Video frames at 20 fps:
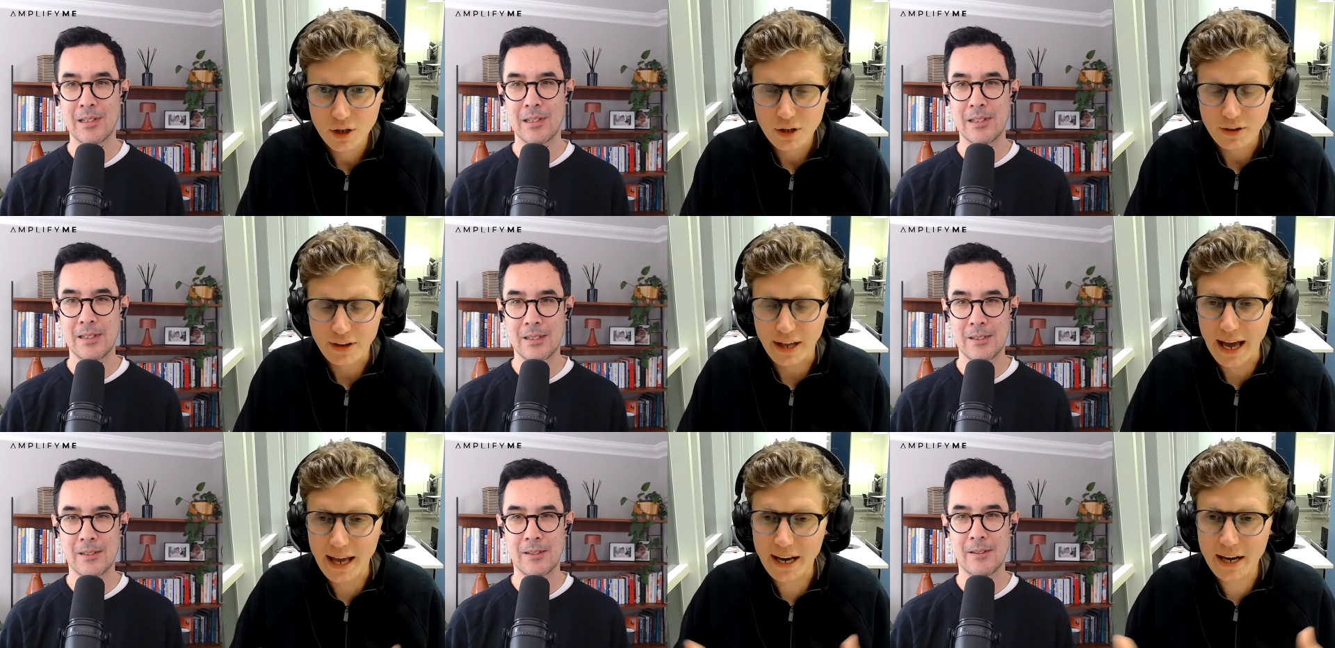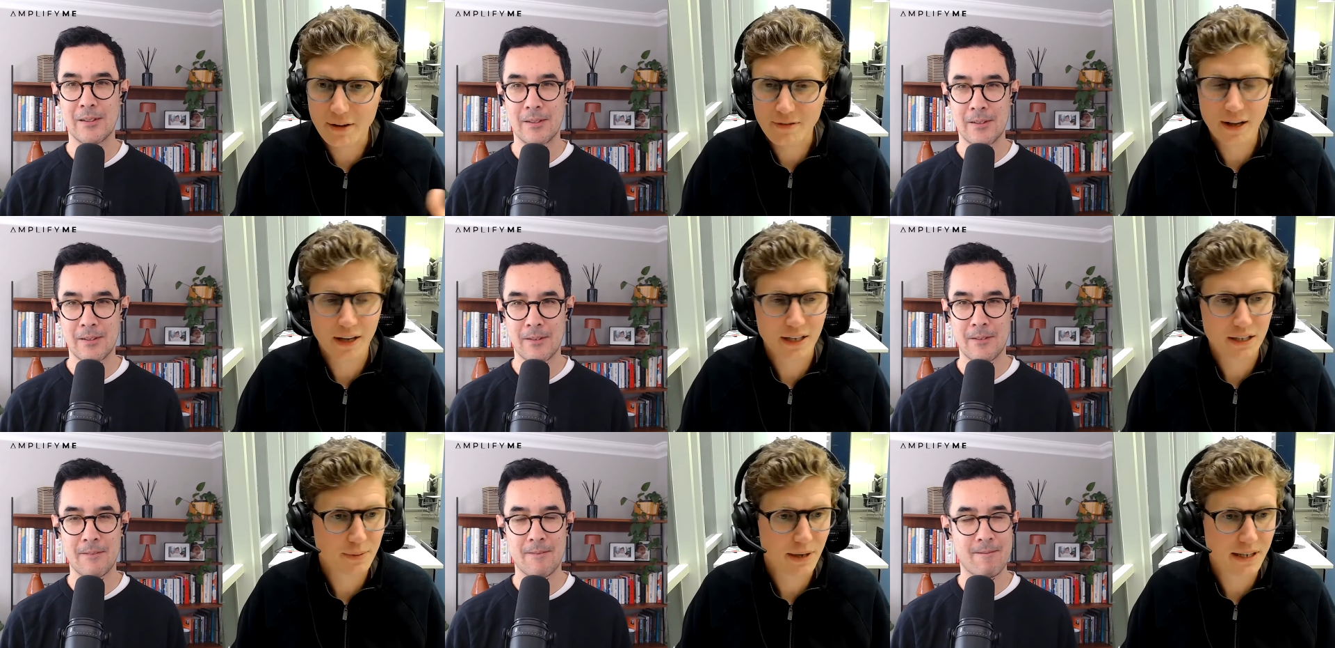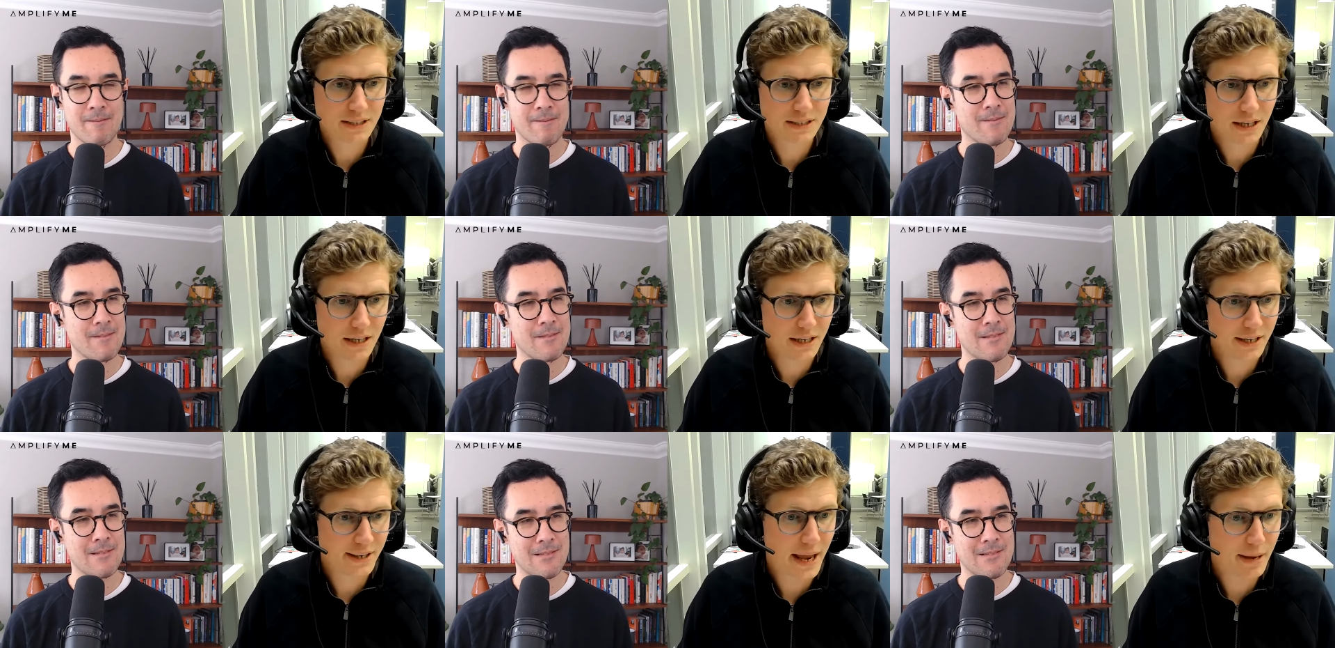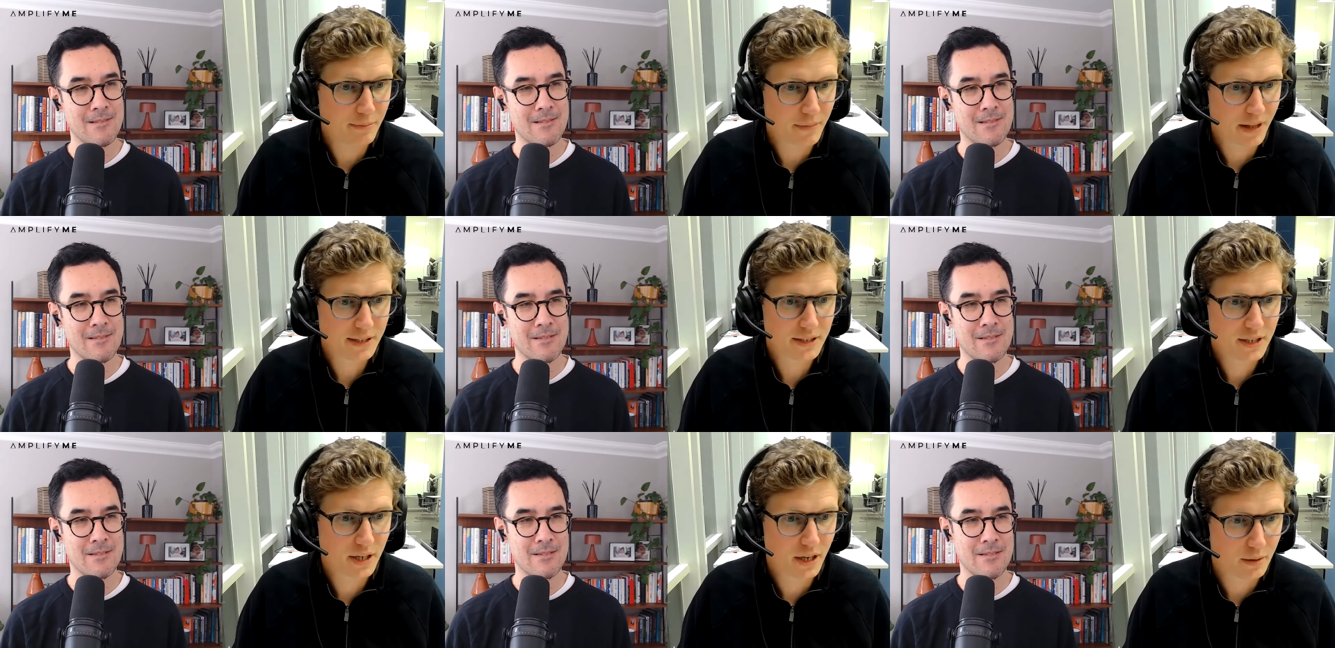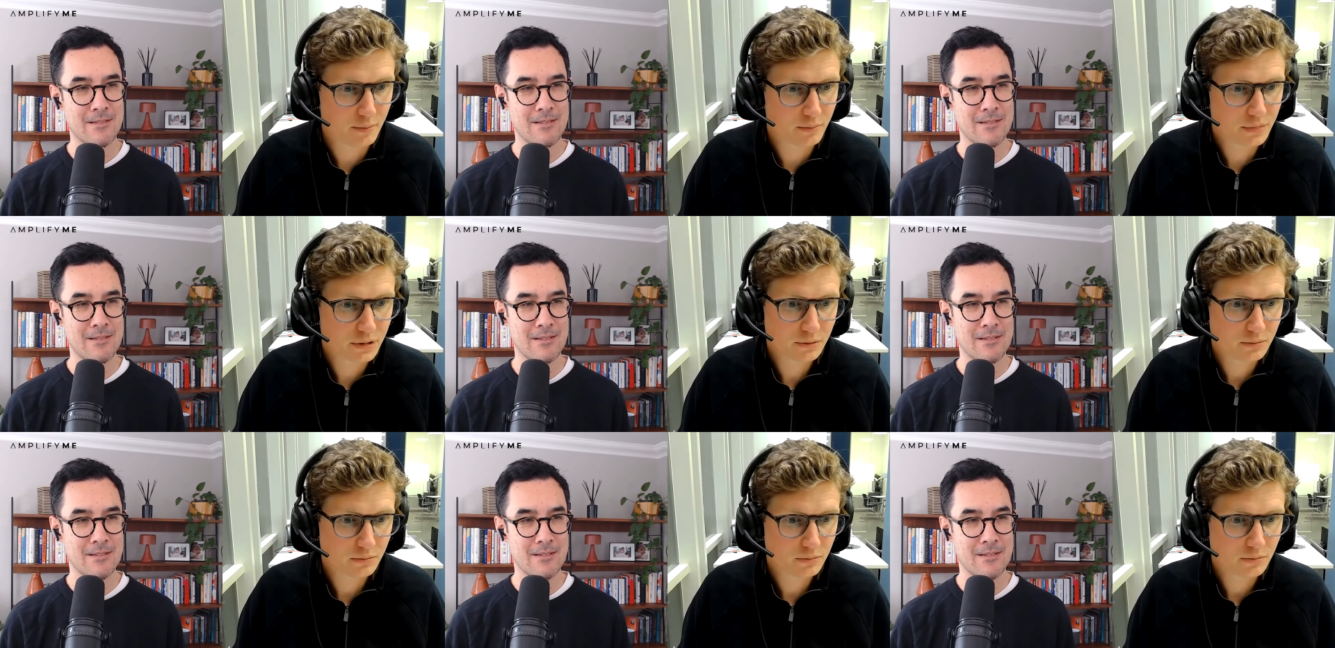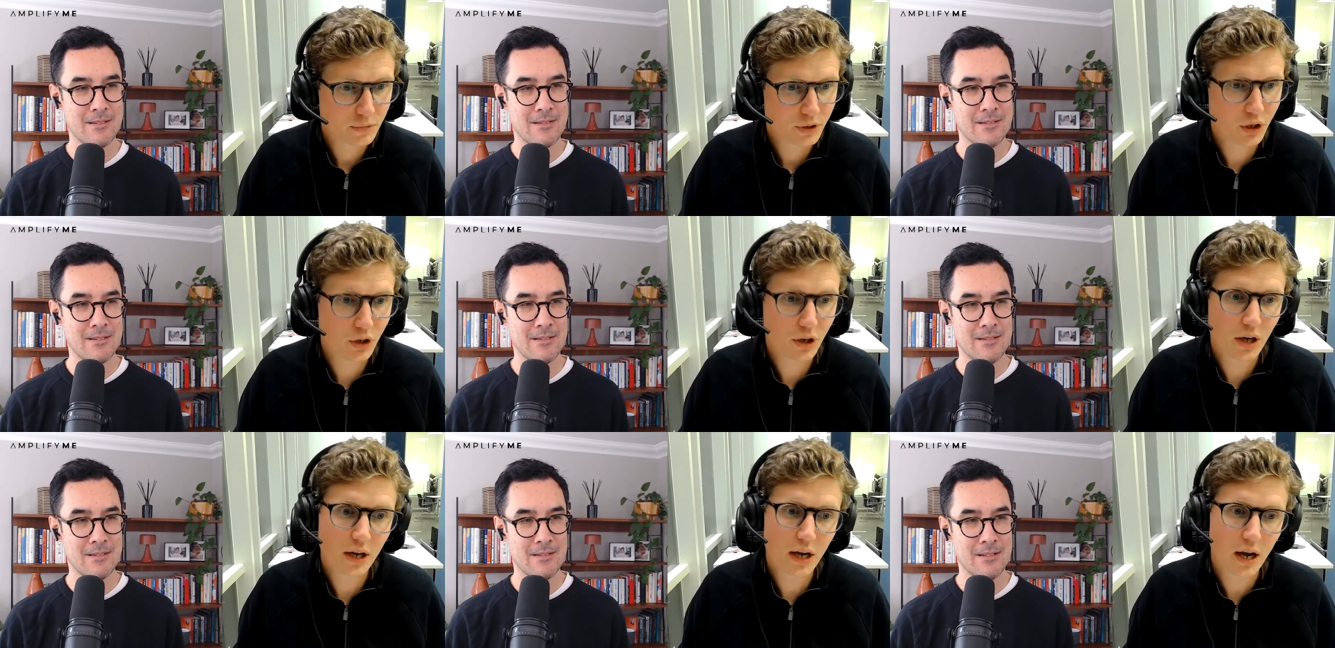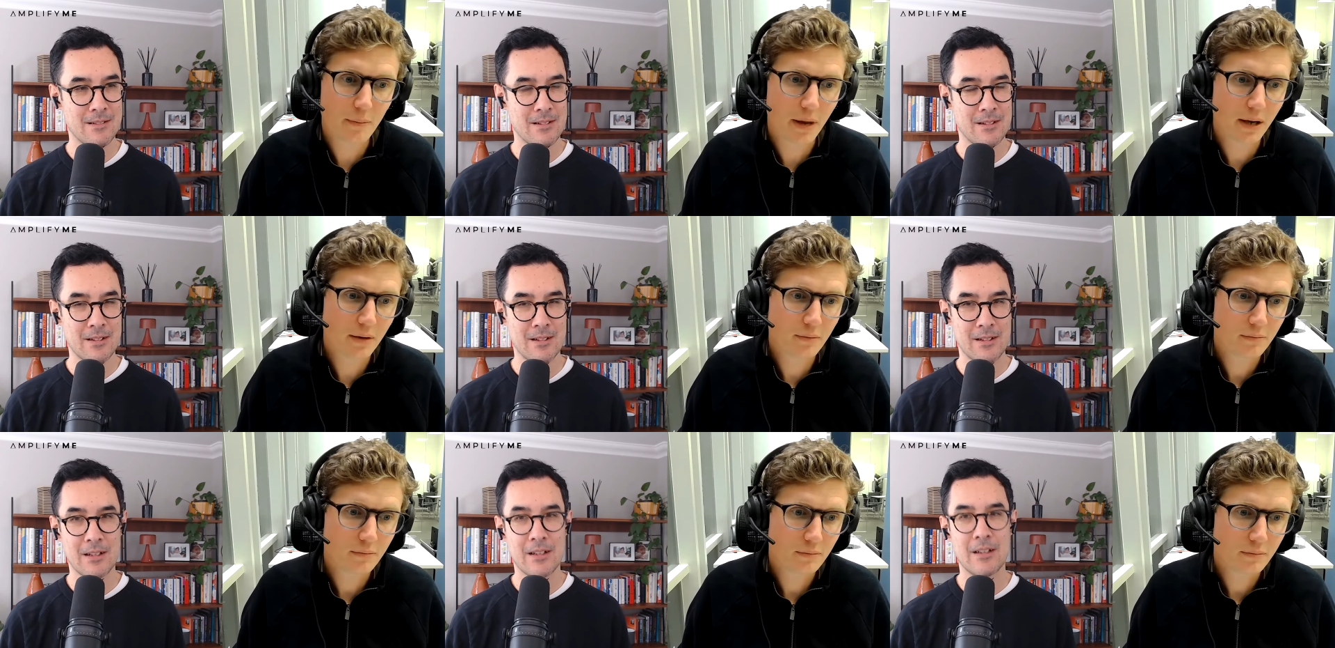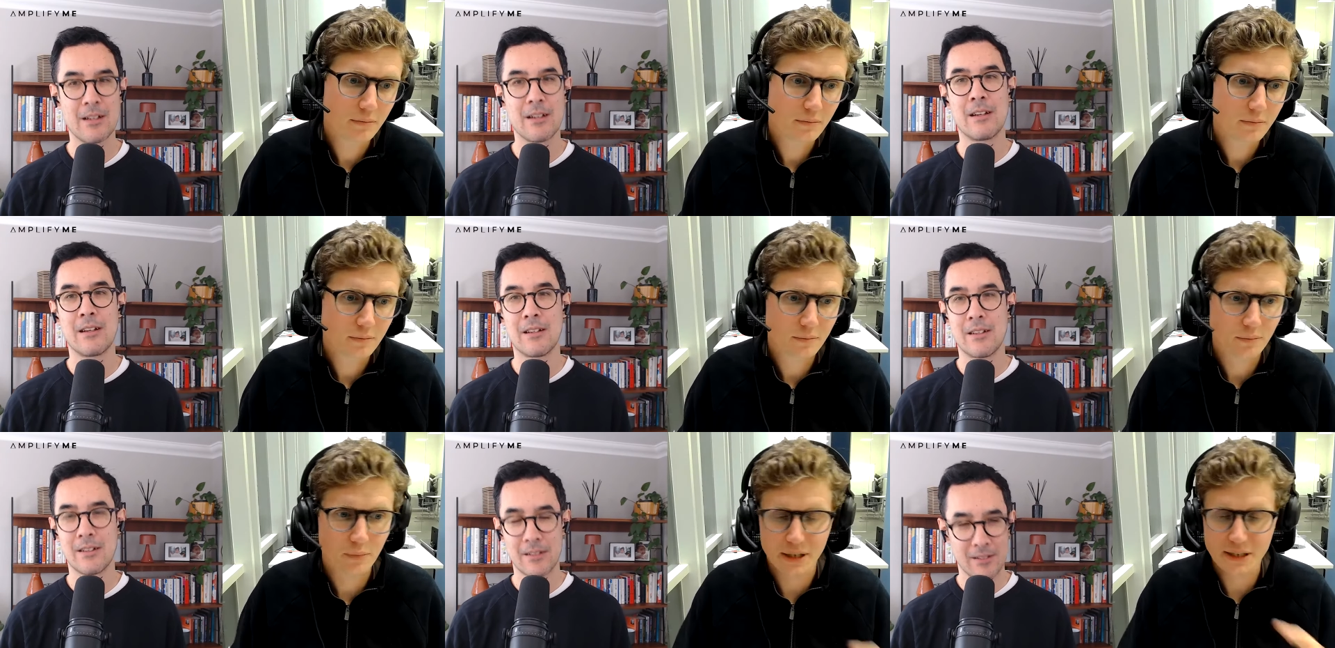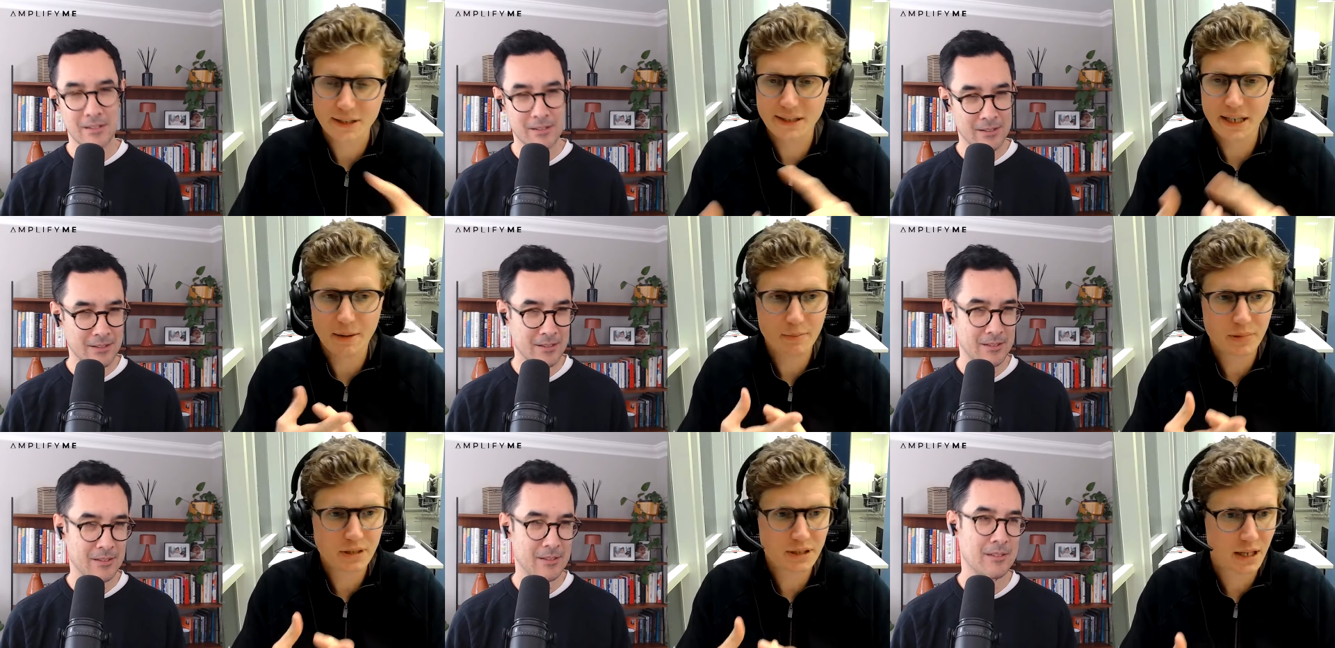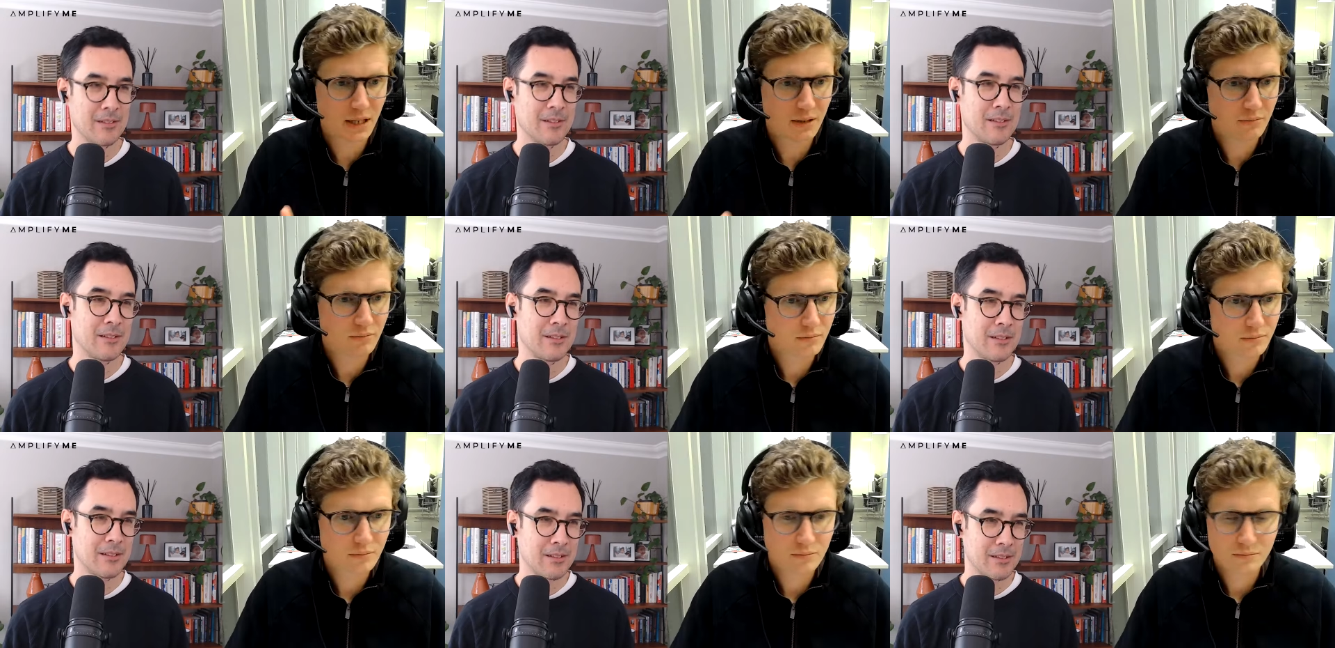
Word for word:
Speaker 1: The NFL has basically named their terms. You can come in, but it's 10%,